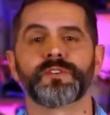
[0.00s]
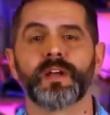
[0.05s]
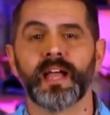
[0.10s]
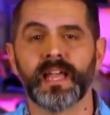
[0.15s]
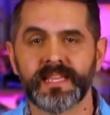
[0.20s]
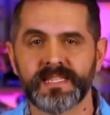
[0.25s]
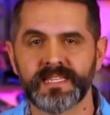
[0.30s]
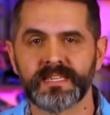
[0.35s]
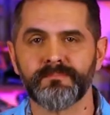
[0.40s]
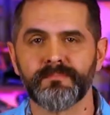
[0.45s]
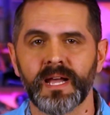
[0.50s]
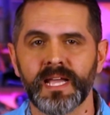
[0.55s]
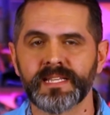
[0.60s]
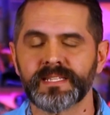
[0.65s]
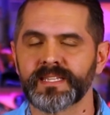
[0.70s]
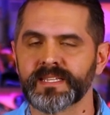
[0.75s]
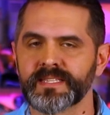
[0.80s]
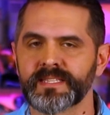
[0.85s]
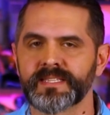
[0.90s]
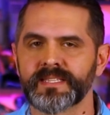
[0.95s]
Try as he
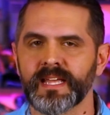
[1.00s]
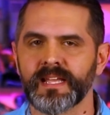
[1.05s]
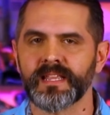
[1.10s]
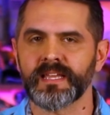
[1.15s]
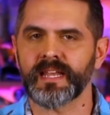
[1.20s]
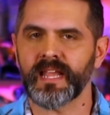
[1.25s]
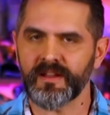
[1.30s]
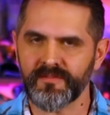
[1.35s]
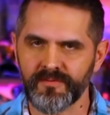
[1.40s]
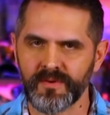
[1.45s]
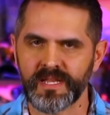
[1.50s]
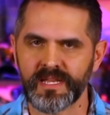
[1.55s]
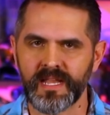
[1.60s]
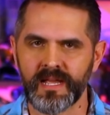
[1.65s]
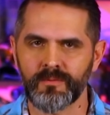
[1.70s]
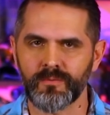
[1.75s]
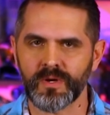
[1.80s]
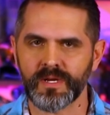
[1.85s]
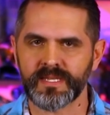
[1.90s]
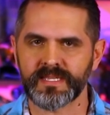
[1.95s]
might to sell it, every
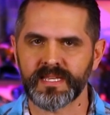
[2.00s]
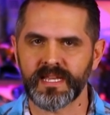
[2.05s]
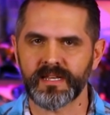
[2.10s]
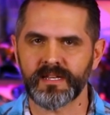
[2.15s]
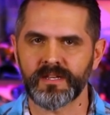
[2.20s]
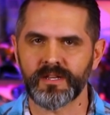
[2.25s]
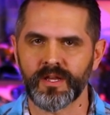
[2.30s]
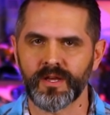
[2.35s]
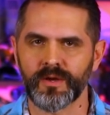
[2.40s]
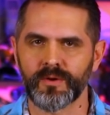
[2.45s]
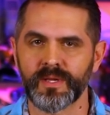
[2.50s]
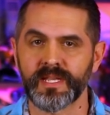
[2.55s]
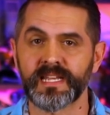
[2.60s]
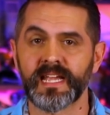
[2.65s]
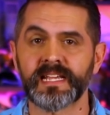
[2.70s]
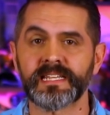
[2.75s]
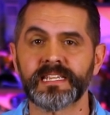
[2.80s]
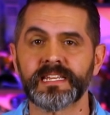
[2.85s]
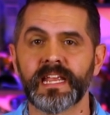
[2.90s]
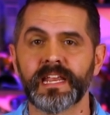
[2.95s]
network said no. In
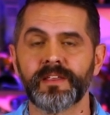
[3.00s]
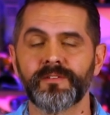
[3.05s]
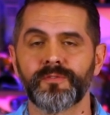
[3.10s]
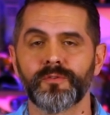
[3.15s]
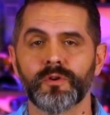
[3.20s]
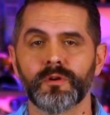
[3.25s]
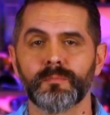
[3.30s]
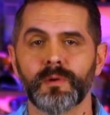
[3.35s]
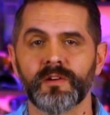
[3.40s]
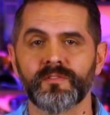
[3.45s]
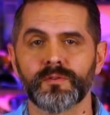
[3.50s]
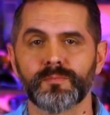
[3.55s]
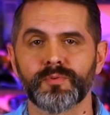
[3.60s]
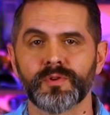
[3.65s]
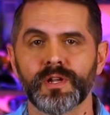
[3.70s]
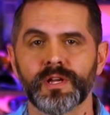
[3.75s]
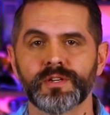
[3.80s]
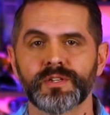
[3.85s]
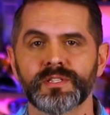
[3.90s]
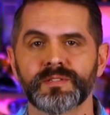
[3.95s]
1984, Marvel
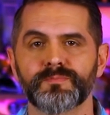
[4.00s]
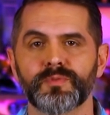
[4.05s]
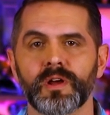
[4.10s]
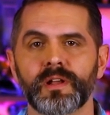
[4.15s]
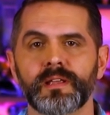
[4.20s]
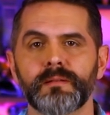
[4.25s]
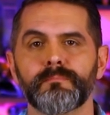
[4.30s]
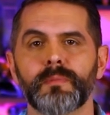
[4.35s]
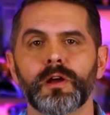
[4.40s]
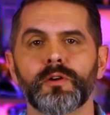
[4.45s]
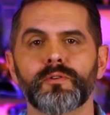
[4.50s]
Productions brought in